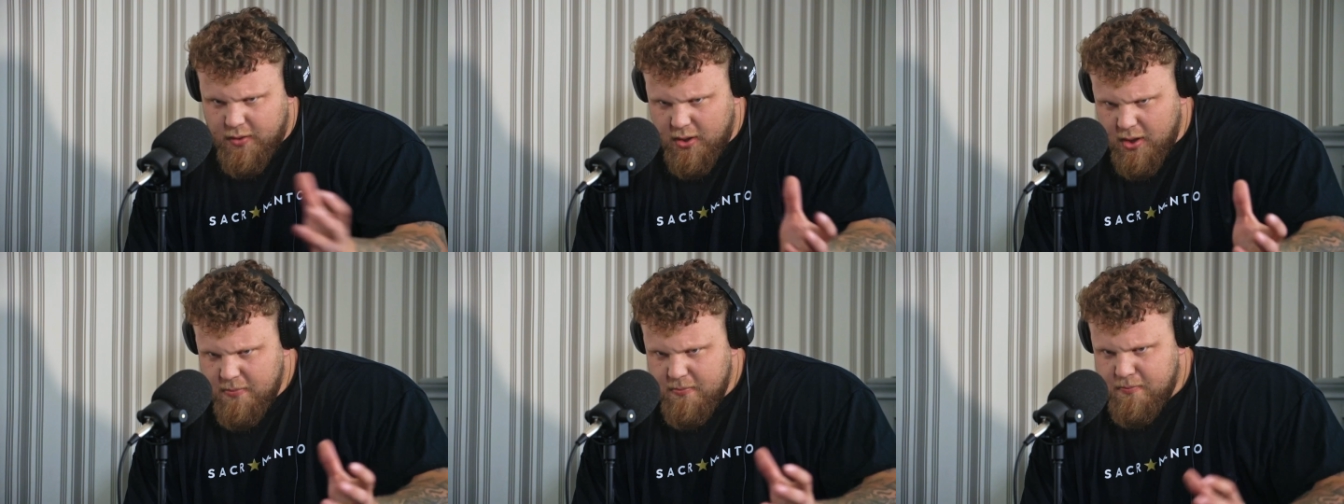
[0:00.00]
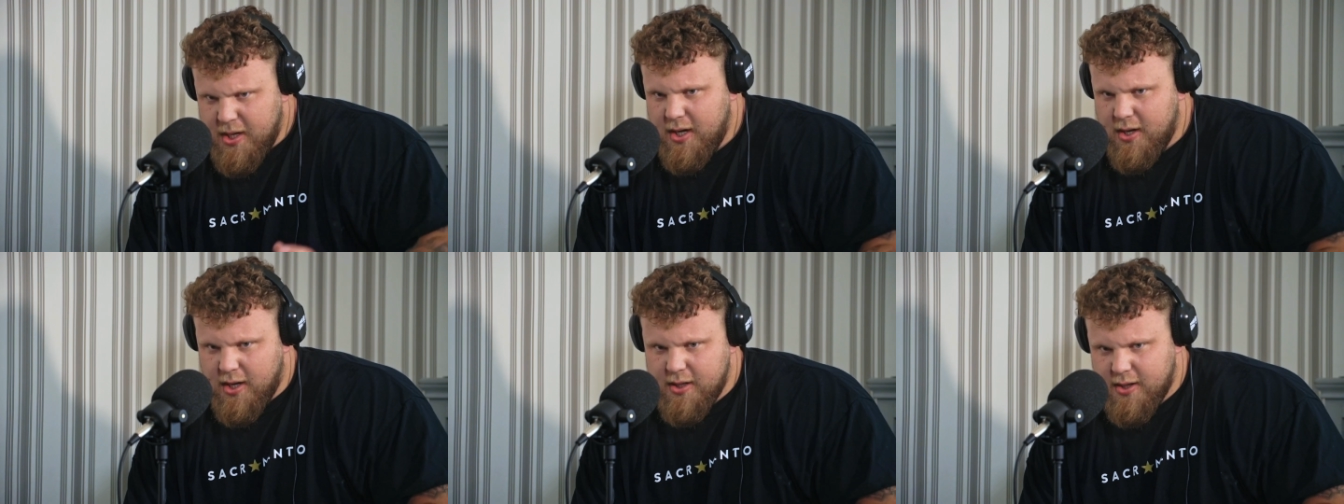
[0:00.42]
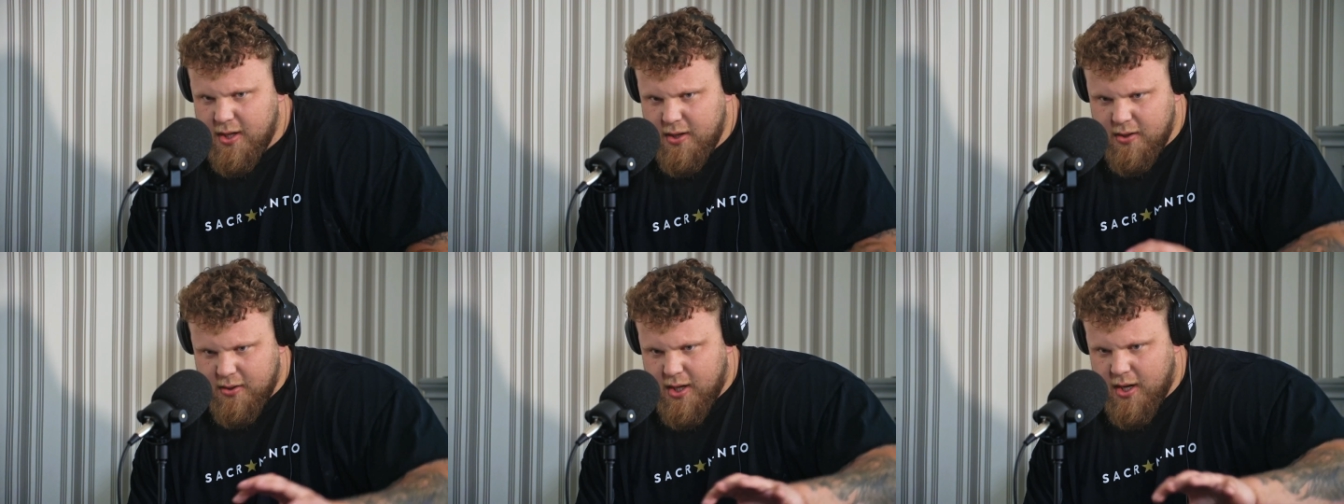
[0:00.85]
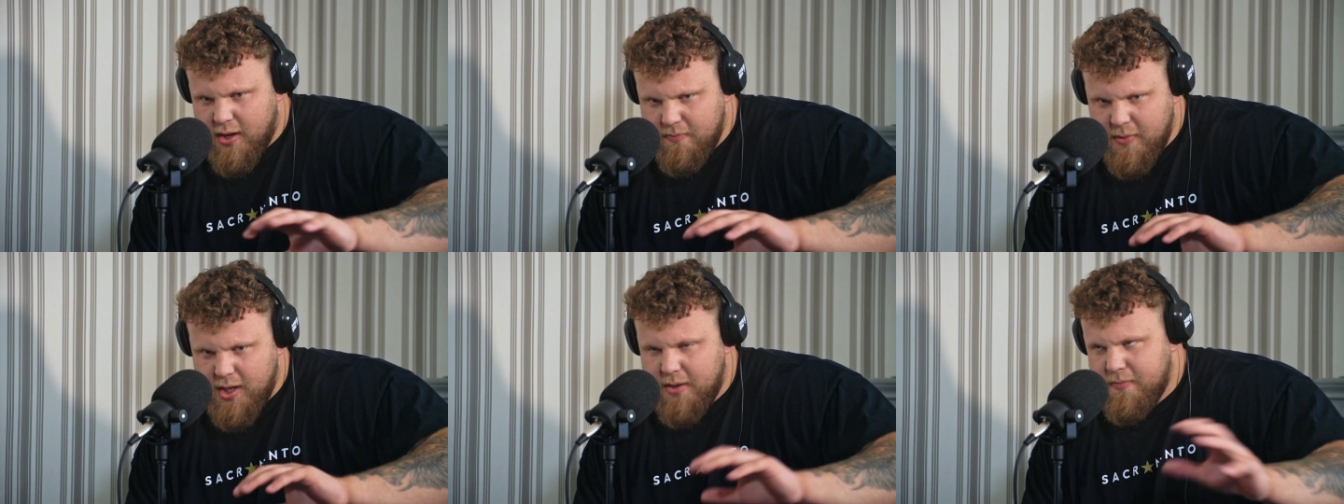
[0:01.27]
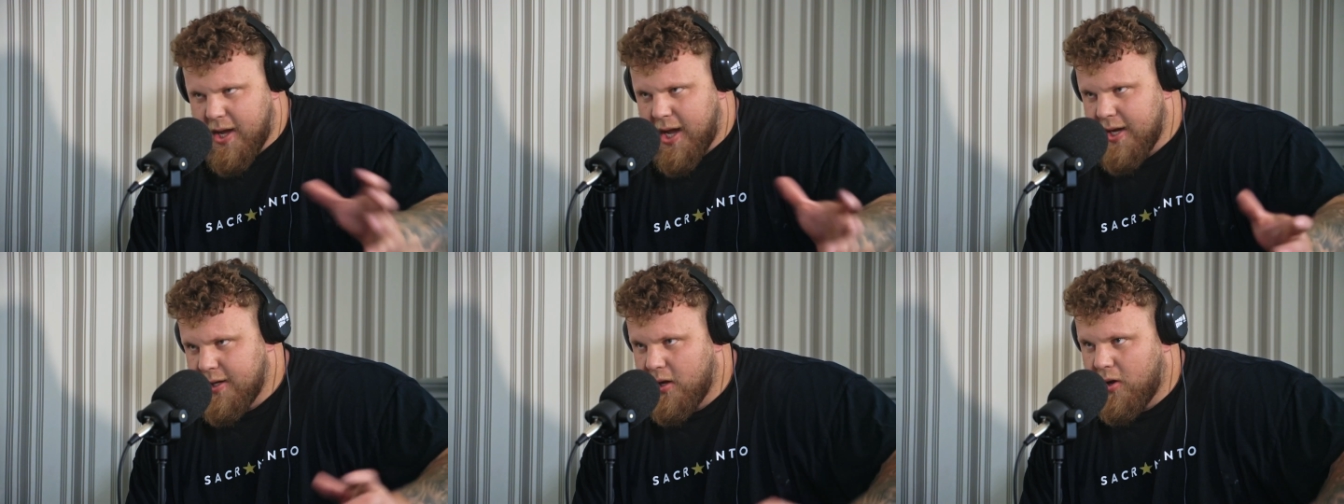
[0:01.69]
kind of meaning
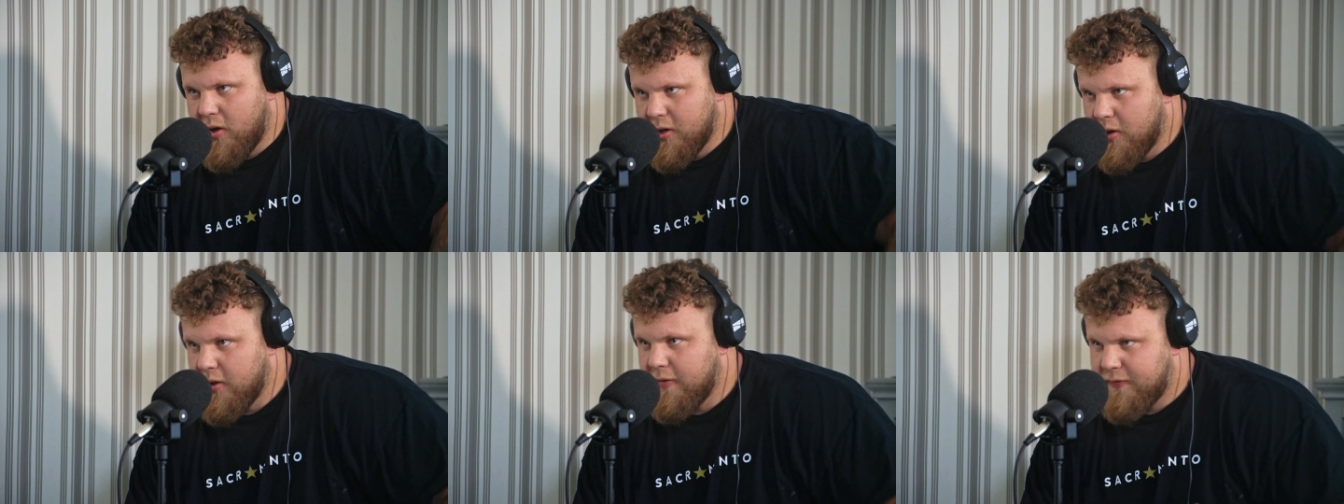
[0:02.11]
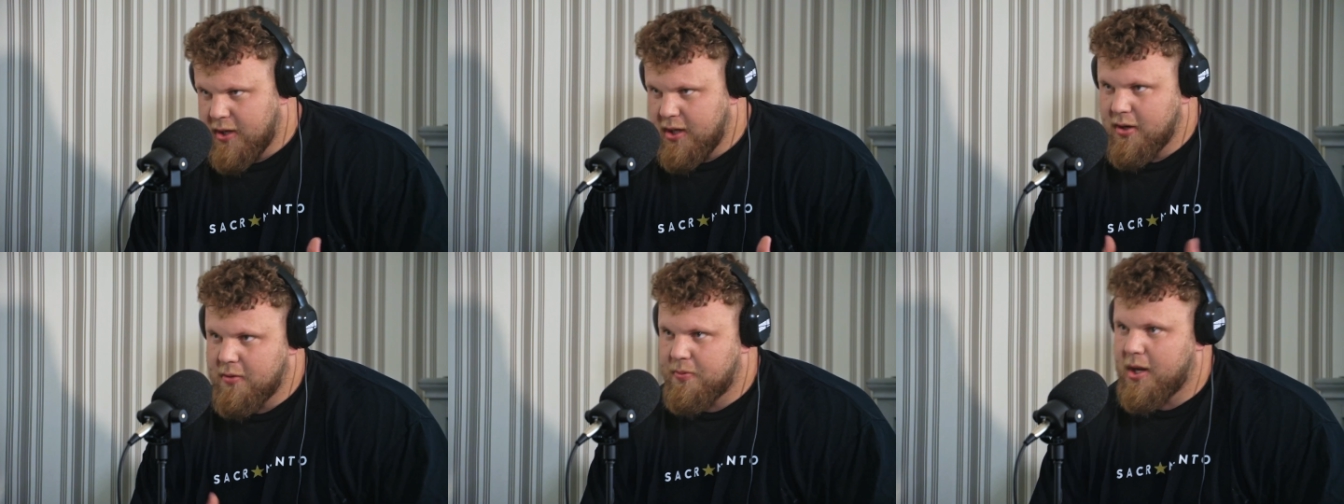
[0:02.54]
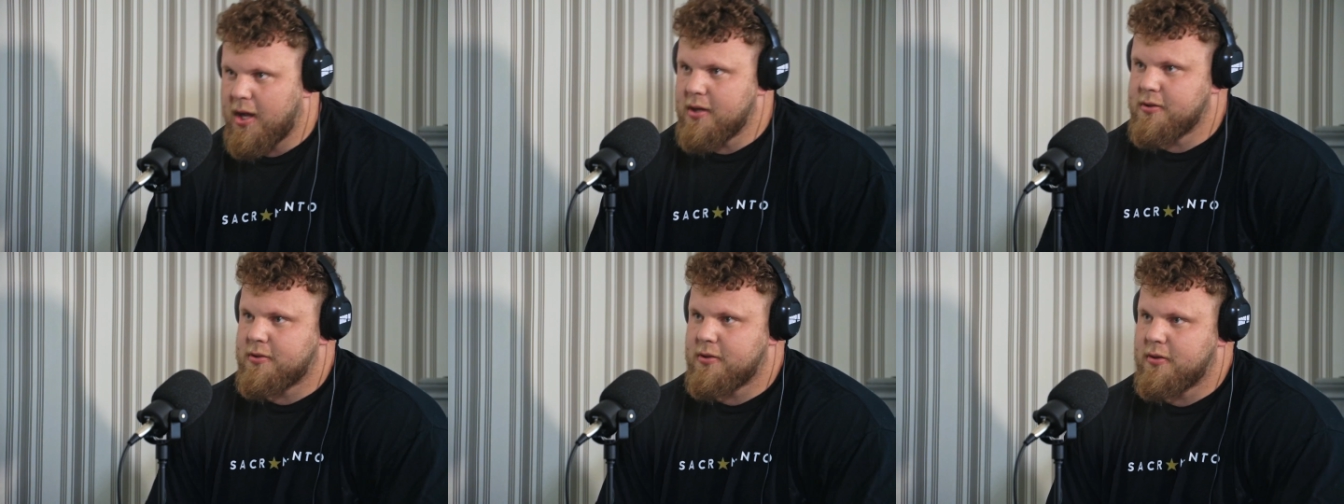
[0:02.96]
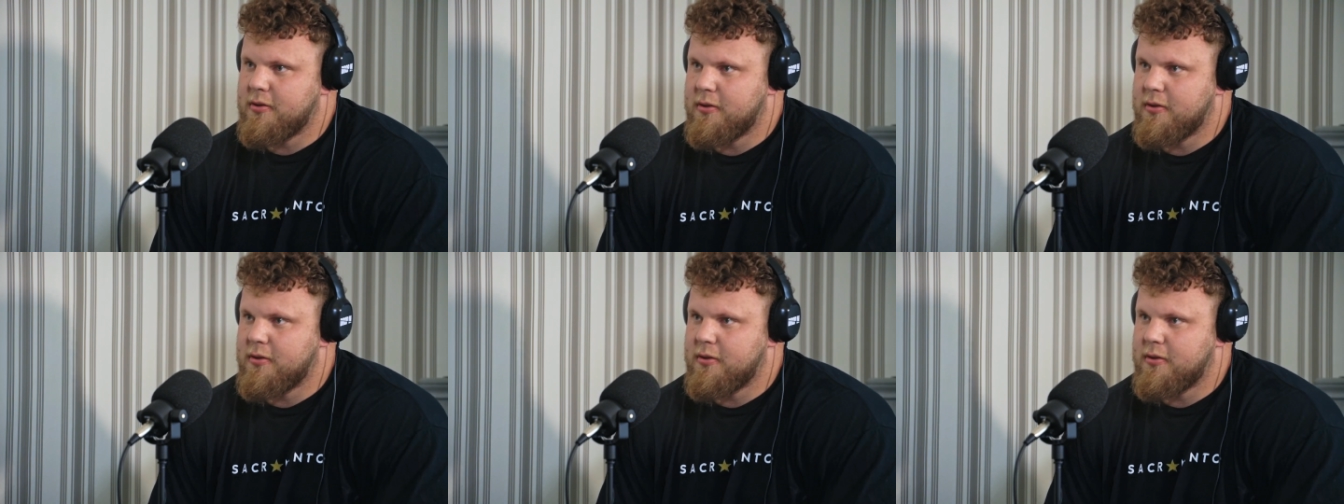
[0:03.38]
behind it all, you know, the 3-year plan. So